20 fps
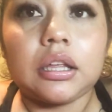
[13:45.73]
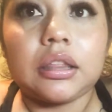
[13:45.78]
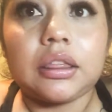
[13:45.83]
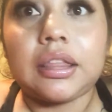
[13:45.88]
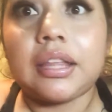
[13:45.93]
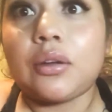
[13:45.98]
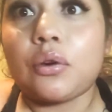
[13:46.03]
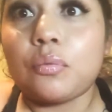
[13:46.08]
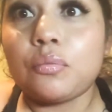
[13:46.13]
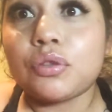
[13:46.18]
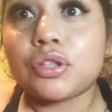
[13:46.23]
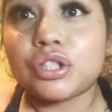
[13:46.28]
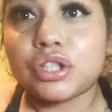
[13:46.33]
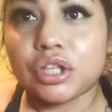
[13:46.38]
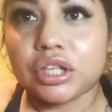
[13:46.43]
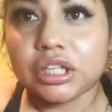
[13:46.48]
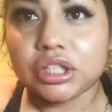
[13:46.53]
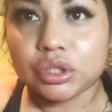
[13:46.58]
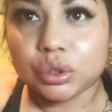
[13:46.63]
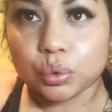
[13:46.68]
they almost
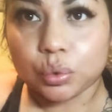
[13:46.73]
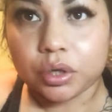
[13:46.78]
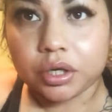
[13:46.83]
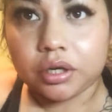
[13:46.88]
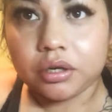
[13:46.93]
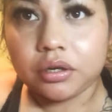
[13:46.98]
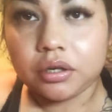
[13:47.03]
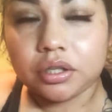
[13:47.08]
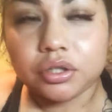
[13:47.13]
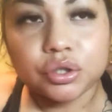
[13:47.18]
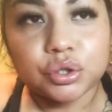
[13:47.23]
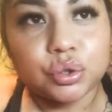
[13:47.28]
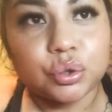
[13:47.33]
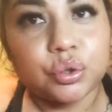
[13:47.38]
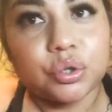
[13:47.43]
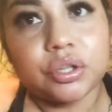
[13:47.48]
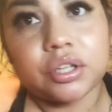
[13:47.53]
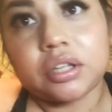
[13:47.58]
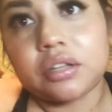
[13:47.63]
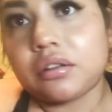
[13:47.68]
took his door.
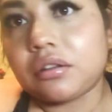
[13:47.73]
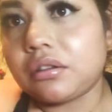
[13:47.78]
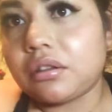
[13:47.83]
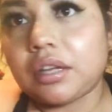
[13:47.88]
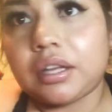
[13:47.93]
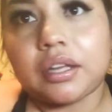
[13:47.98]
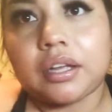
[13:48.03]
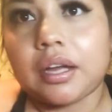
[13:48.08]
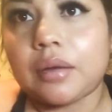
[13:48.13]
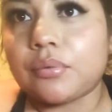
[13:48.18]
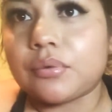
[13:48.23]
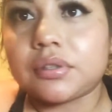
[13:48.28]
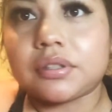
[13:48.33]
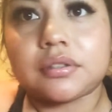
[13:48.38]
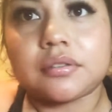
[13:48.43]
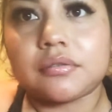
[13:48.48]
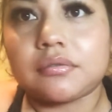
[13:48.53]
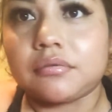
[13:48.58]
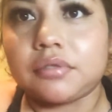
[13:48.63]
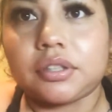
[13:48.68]
So like I
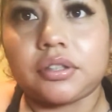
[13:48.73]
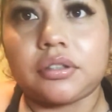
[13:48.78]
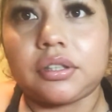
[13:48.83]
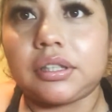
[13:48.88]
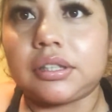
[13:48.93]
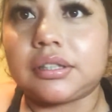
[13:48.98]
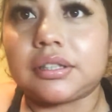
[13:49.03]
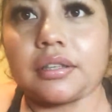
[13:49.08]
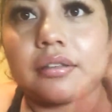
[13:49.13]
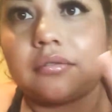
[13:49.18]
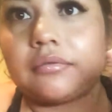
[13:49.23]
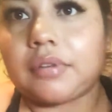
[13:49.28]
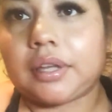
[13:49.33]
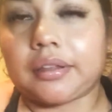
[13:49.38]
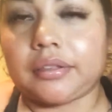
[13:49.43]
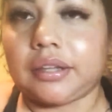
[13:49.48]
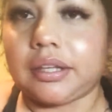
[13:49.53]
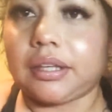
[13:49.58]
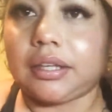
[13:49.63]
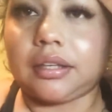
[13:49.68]
was literally tell,
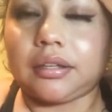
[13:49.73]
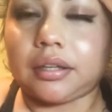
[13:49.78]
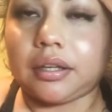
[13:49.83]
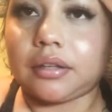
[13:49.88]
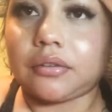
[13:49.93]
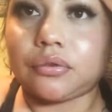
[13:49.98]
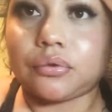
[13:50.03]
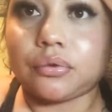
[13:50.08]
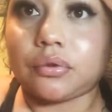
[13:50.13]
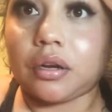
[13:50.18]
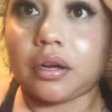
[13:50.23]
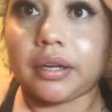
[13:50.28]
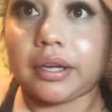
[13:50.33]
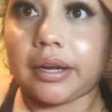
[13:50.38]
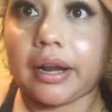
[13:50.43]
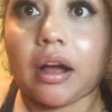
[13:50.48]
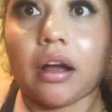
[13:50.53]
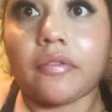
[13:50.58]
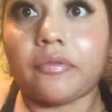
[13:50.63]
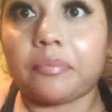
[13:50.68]
like thinking like do not
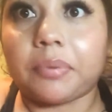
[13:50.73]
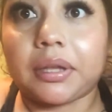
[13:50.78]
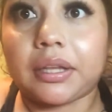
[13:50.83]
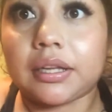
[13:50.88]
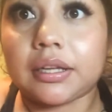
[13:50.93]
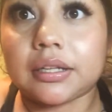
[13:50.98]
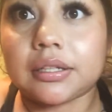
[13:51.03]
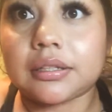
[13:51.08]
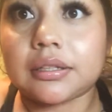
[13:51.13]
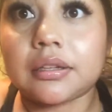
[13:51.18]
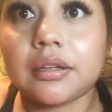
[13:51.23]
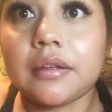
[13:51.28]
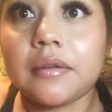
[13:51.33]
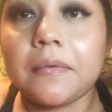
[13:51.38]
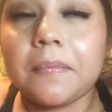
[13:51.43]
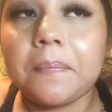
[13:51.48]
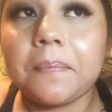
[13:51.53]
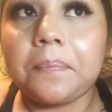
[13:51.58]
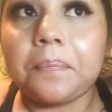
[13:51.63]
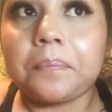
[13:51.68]
get off because
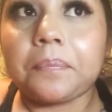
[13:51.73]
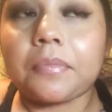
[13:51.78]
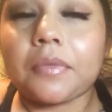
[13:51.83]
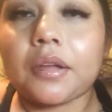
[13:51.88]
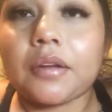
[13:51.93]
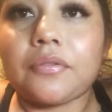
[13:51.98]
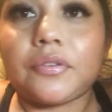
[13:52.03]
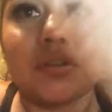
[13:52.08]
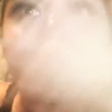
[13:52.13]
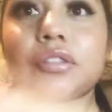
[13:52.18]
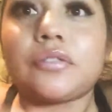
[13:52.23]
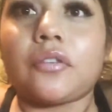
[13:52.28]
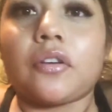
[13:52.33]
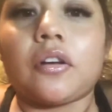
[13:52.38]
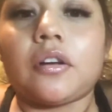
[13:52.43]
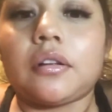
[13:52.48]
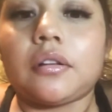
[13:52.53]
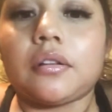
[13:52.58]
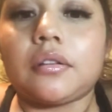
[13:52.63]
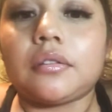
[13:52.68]
first of
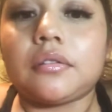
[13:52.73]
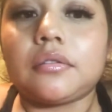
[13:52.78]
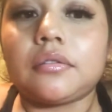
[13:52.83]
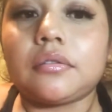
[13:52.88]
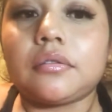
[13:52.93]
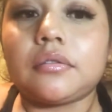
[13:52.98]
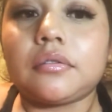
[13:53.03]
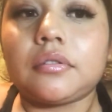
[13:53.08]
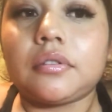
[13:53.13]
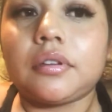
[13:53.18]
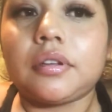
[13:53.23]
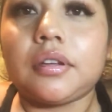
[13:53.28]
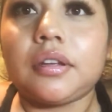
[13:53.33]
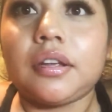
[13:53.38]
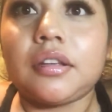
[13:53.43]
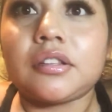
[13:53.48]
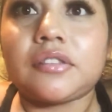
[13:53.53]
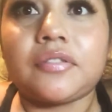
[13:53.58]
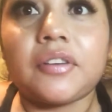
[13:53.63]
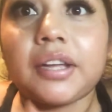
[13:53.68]
all
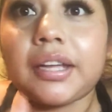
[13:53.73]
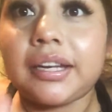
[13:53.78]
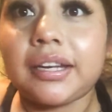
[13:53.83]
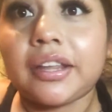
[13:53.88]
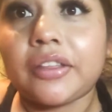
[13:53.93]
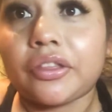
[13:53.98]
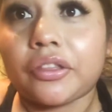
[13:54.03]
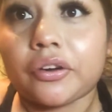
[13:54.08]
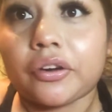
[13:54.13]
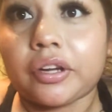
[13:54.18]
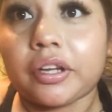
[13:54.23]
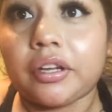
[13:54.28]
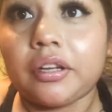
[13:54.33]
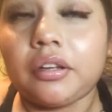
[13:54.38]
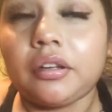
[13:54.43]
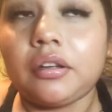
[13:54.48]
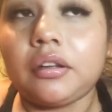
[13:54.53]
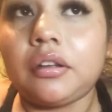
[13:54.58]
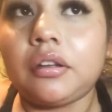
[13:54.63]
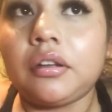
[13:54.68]
it's fucking 9:30.